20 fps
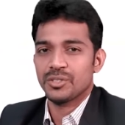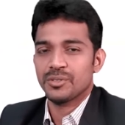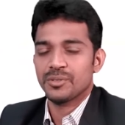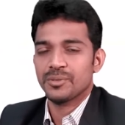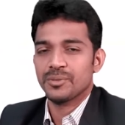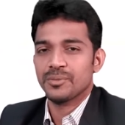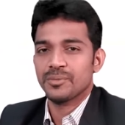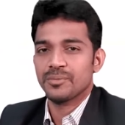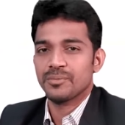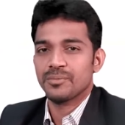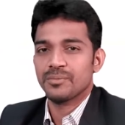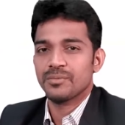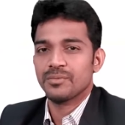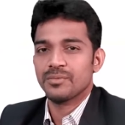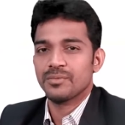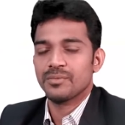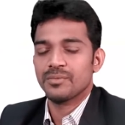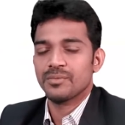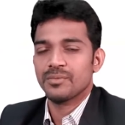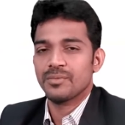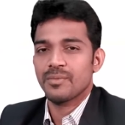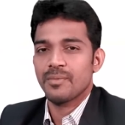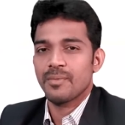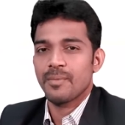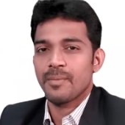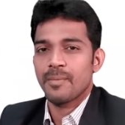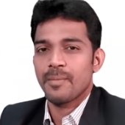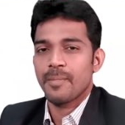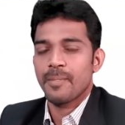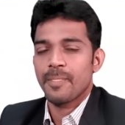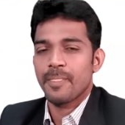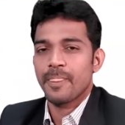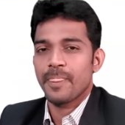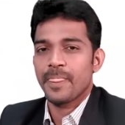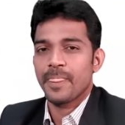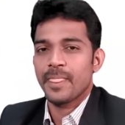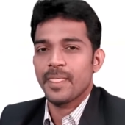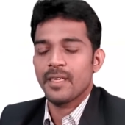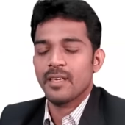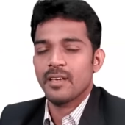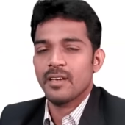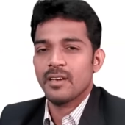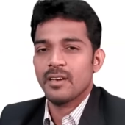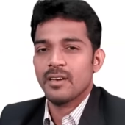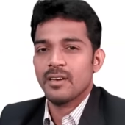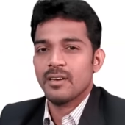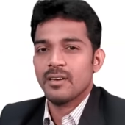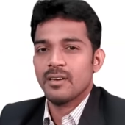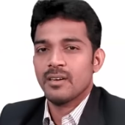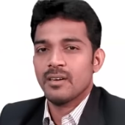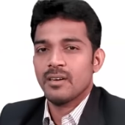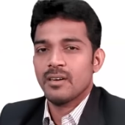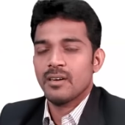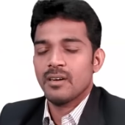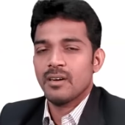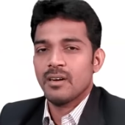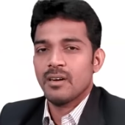Nobody speaks.